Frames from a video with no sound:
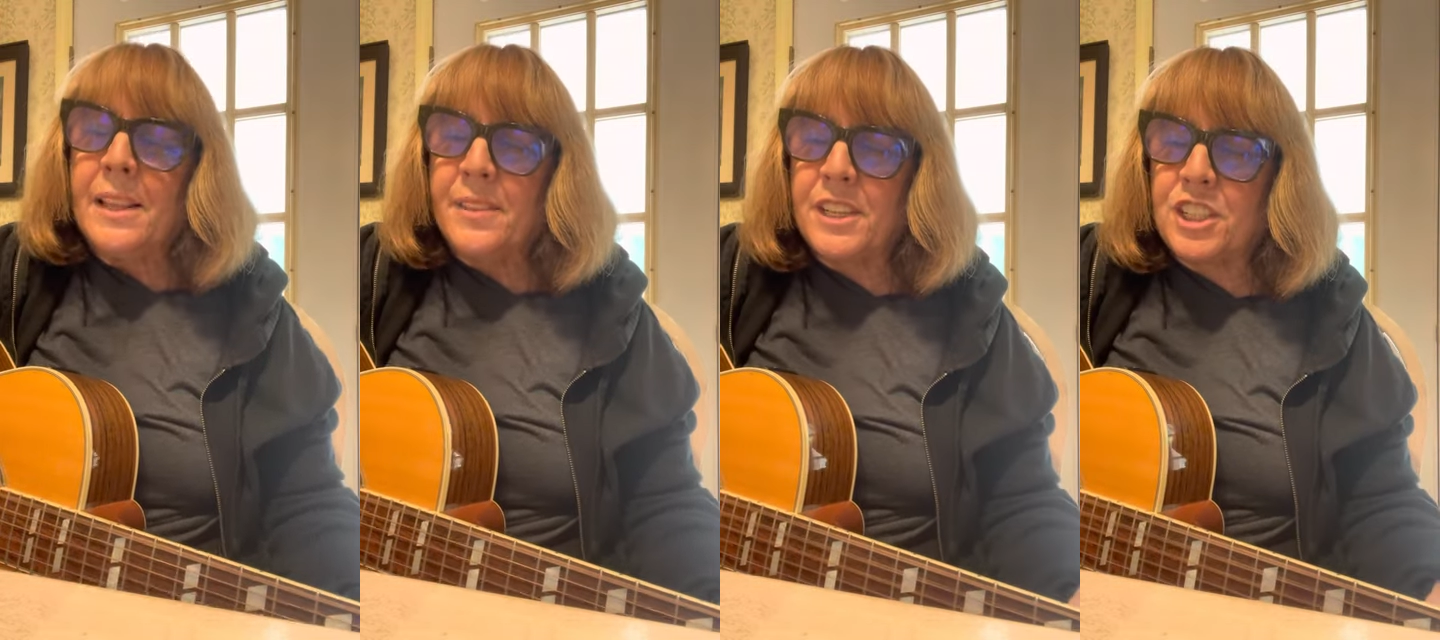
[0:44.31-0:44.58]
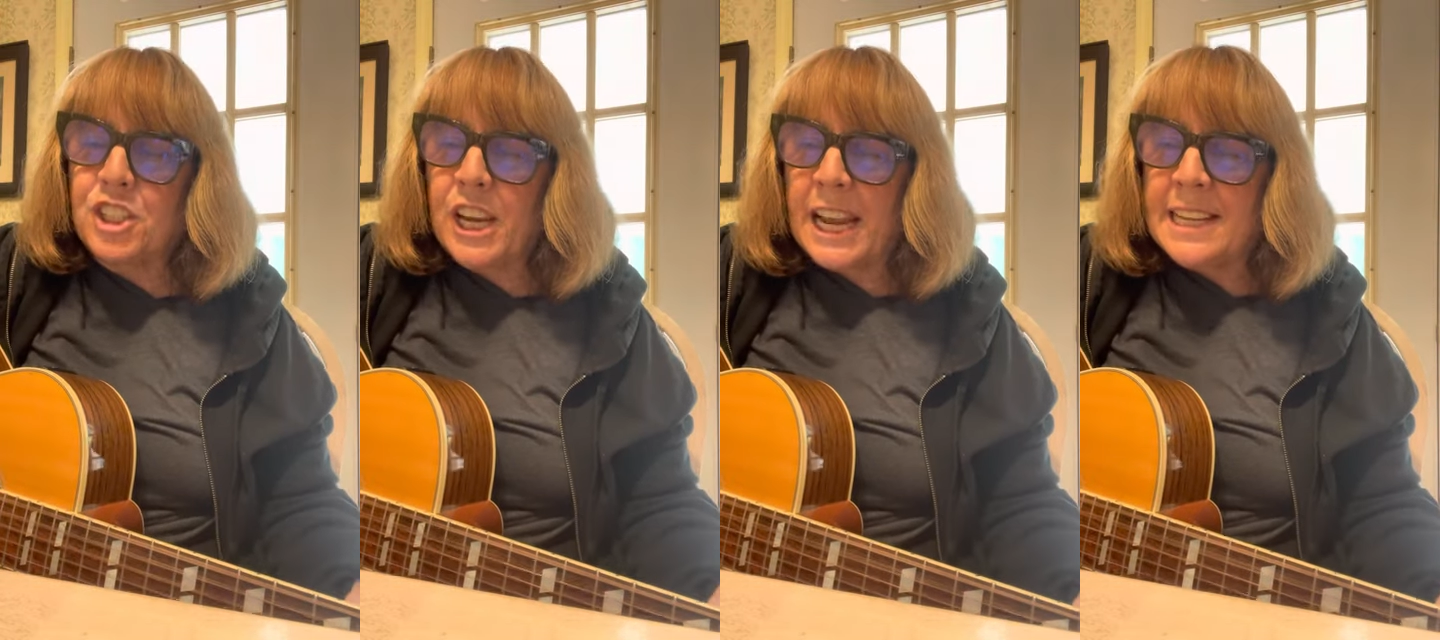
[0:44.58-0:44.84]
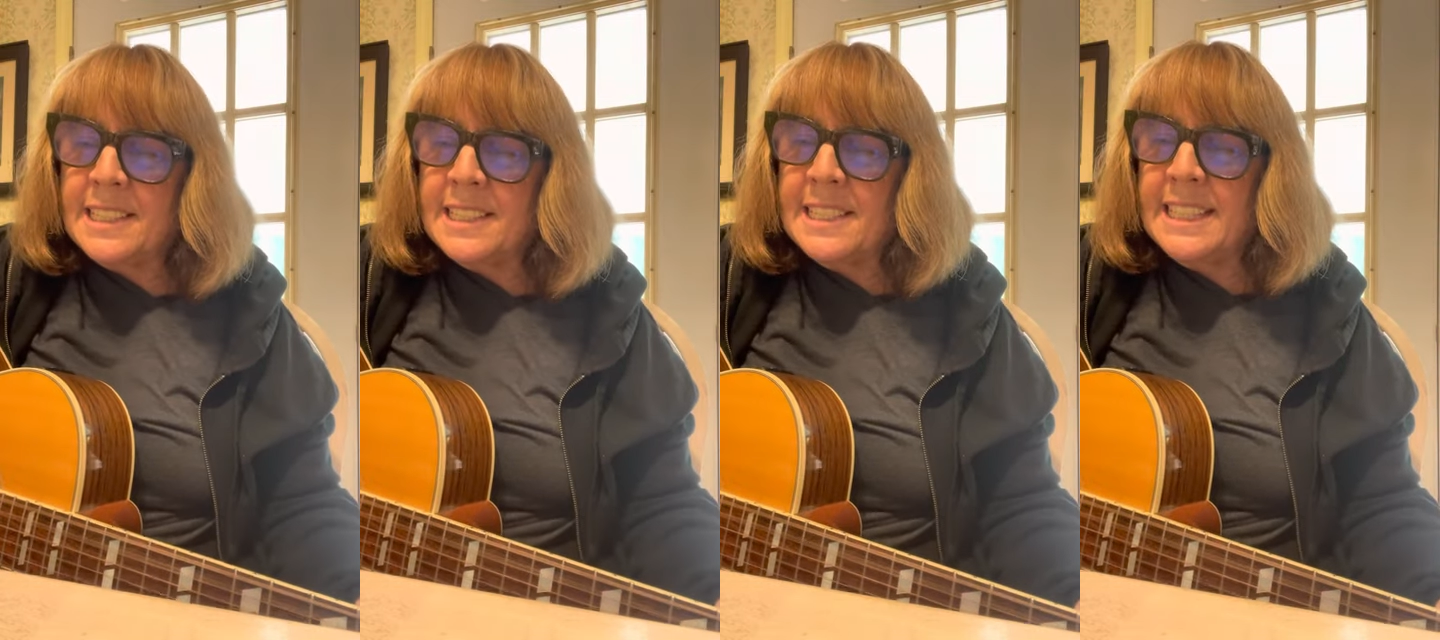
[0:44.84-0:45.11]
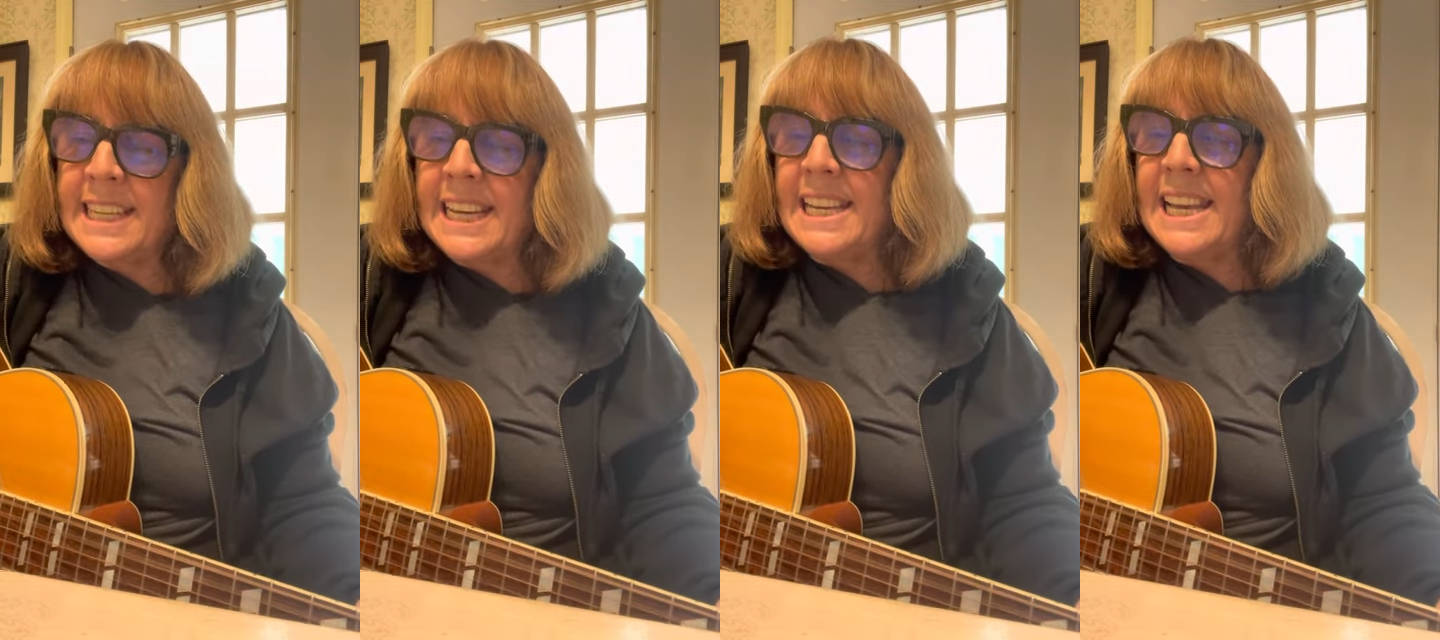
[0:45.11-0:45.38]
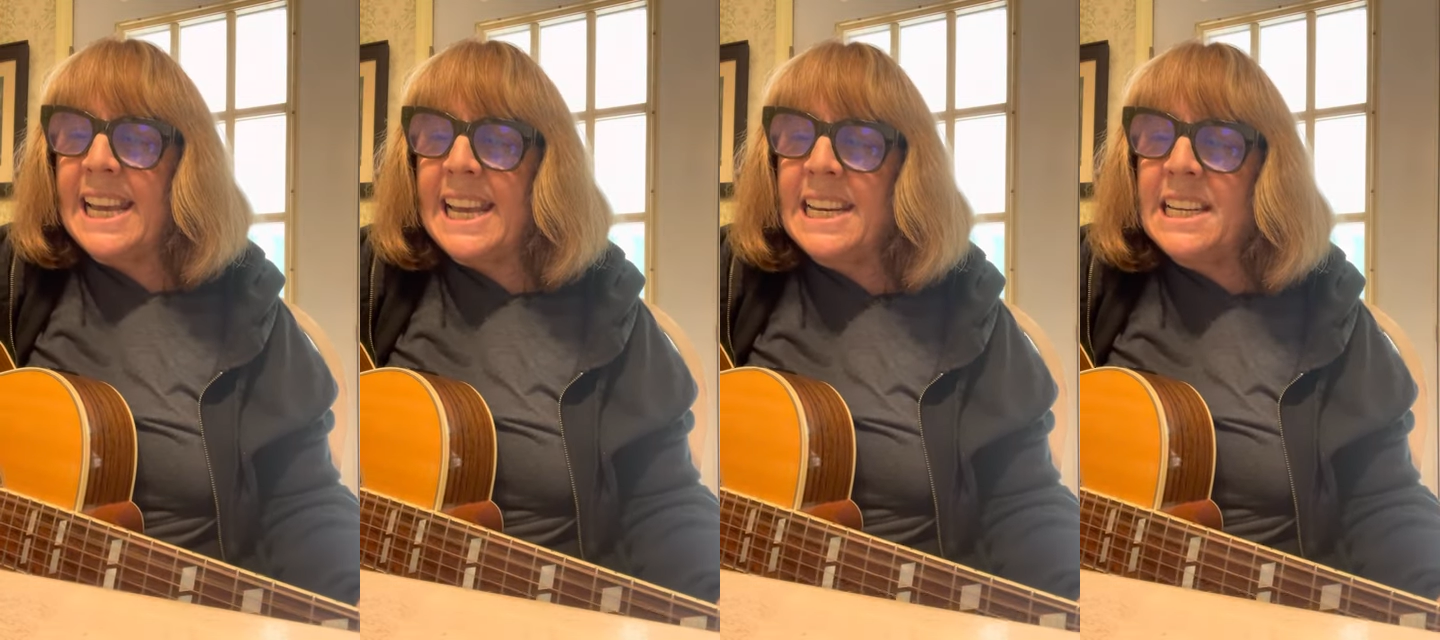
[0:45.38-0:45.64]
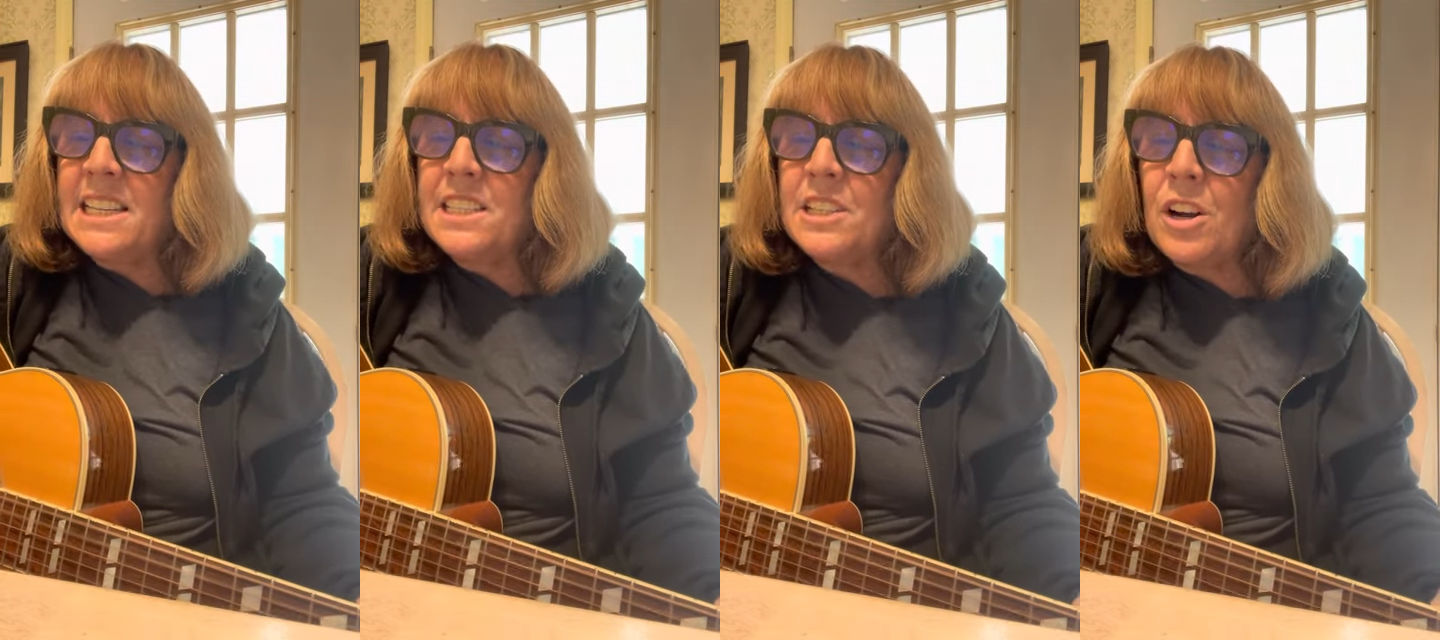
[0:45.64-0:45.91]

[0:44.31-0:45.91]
The chance to get ahead is